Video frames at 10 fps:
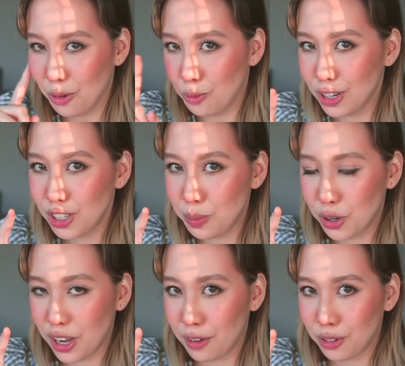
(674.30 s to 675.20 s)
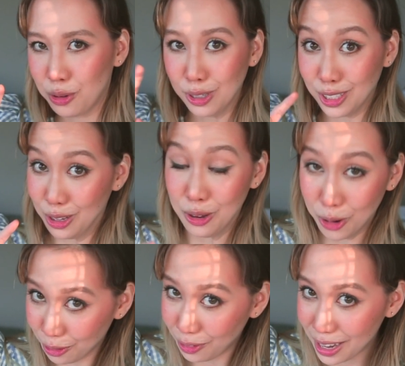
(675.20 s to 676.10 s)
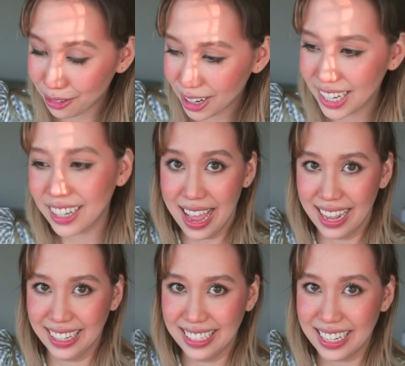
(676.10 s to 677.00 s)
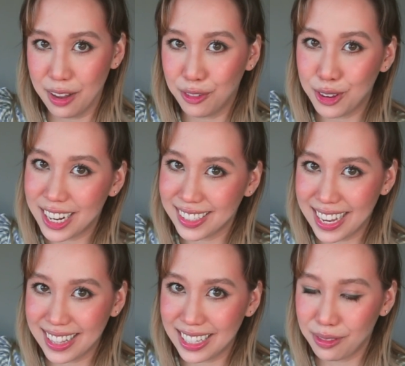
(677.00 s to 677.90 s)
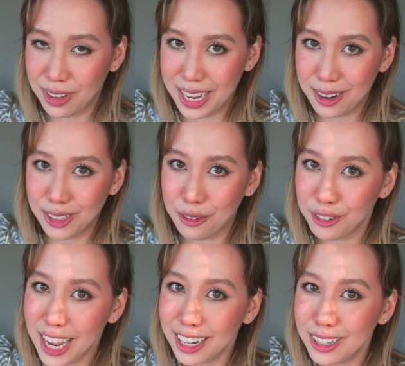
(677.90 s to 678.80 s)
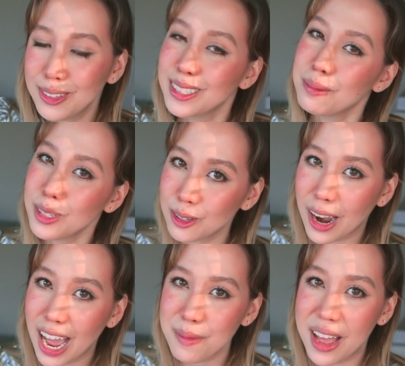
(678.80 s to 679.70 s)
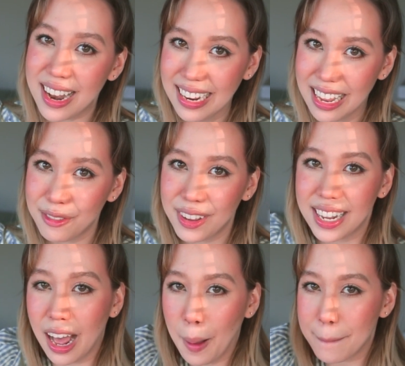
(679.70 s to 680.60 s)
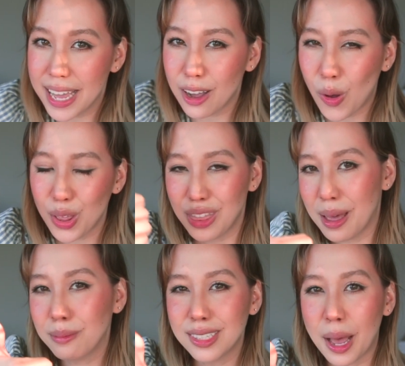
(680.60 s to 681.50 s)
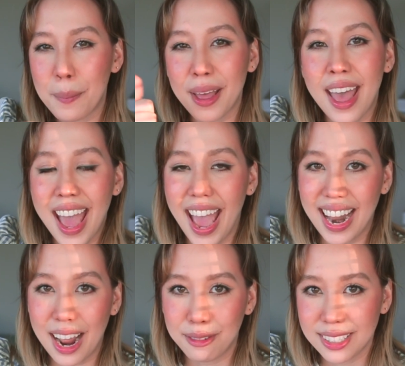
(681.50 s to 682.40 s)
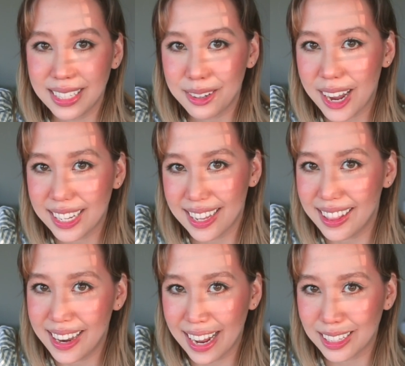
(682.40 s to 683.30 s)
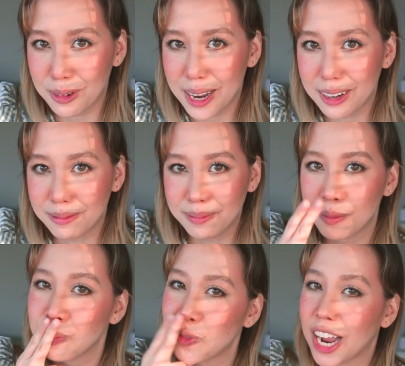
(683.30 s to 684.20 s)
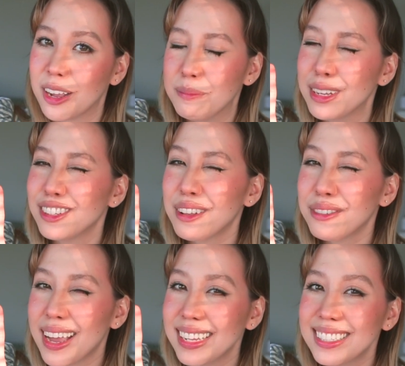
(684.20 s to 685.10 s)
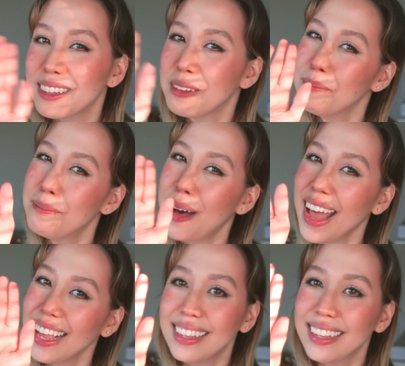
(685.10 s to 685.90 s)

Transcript: which book cover was your favorite. And if you guys like this video, don't forget to subscribe and give it a big old thumbs up. And I will see you guys in the next one. Much love, guys. Bye.